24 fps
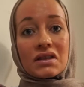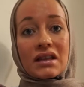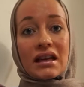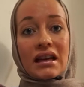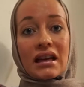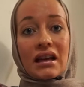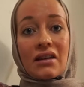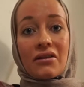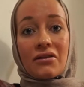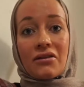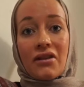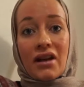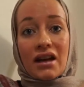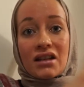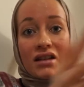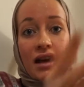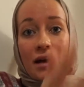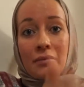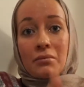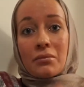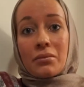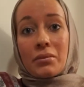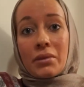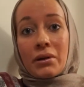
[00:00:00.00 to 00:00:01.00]
like, if I
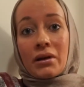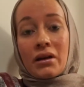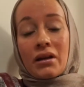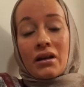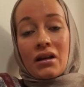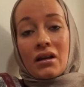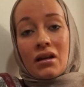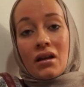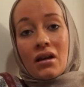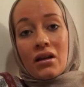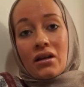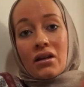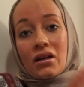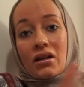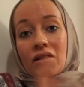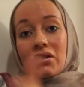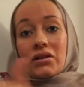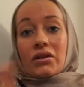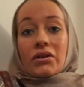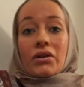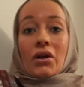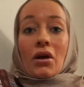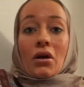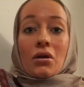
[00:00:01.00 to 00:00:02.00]
jump
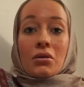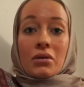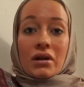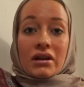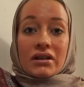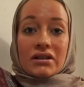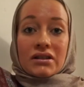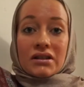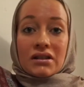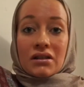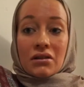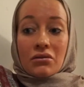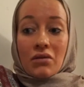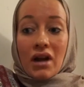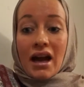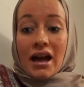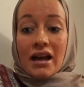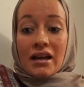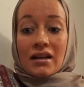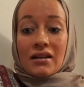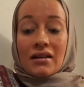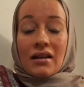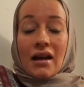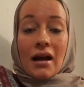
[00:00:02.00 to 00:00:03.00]
towards the
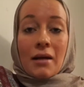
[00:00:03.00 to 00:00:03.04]
right,